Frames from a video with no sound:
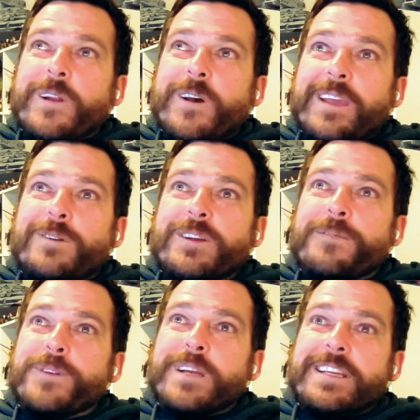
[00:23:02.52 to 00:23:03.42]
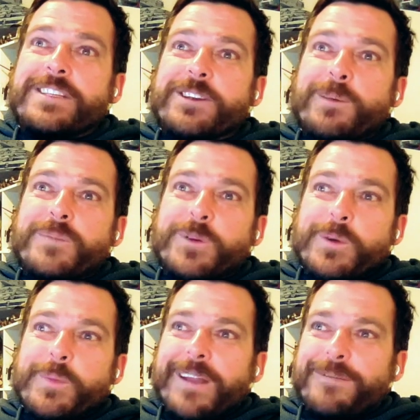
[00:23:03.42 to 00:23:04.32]
or not he was offering this job to
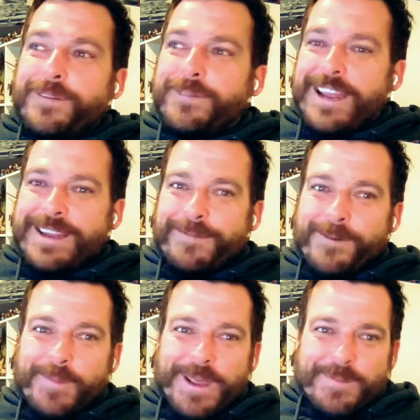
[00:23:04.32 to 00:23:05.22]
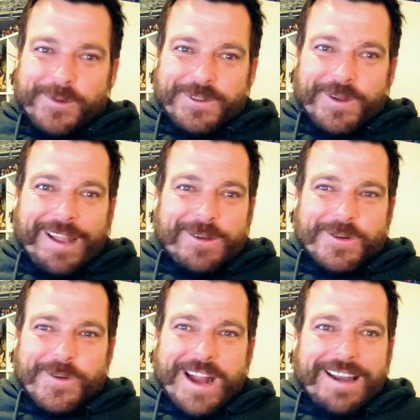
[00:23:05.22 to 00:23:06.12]
about 15 different people. So I
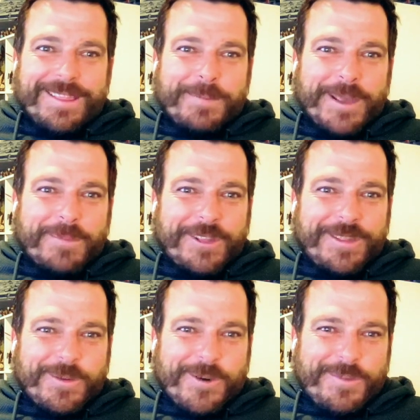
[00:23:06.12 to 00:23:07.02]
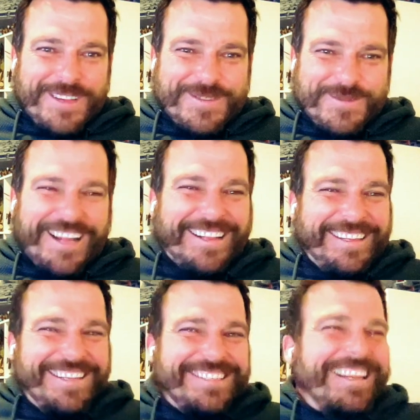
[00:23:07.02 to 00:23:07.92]
looked around at the people in the room as
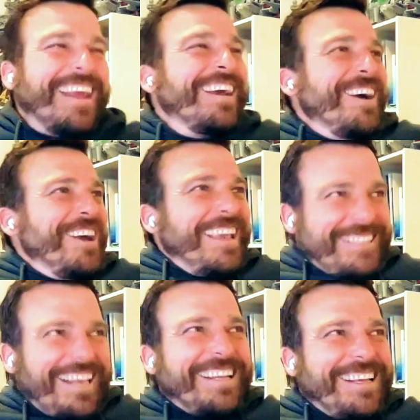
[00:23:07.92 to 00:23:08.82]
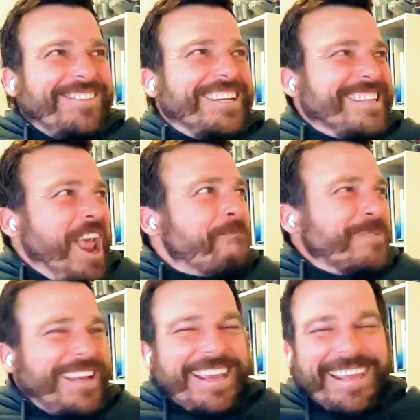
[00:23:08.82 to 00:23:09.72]
well and said, "Is it, what's
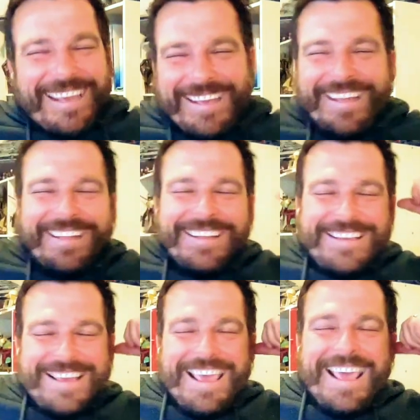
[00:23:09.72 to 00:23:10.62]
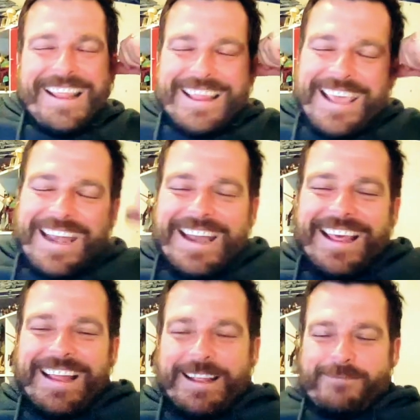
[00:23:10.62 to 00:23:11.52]
happening here?" And then
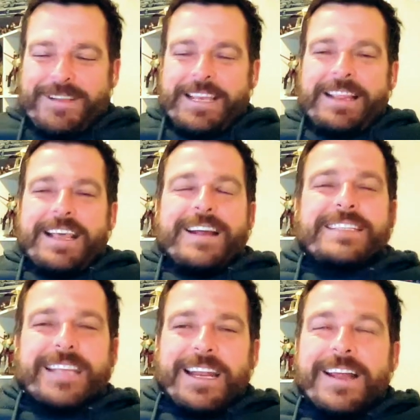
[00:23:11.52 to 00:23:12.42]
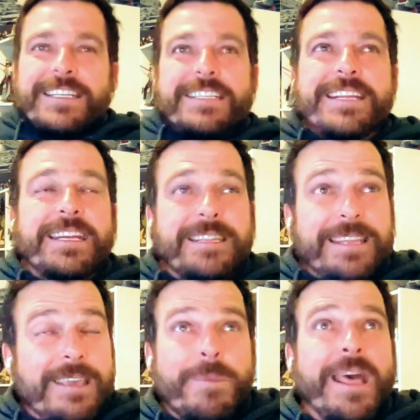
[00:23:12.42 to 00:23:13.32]
I said, I just need to
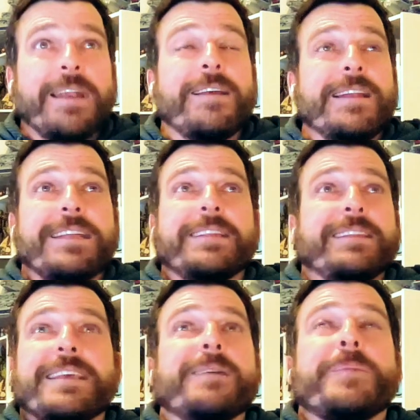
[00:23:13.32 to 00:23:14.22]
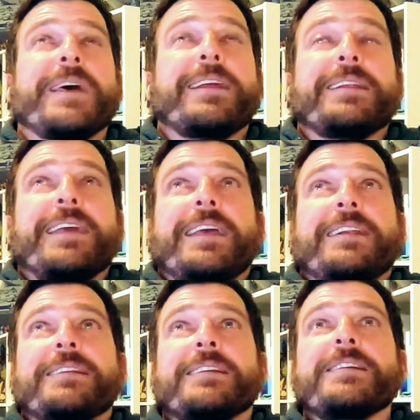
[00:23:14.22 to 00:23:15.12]
think about it. I need to think about it.
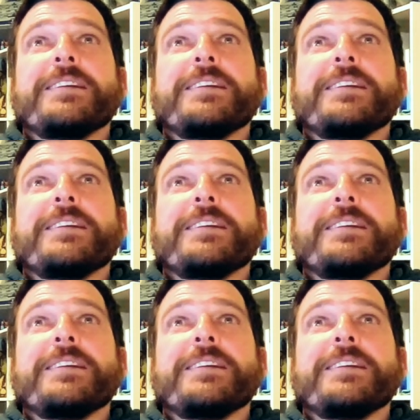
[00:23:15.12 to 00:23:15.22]
And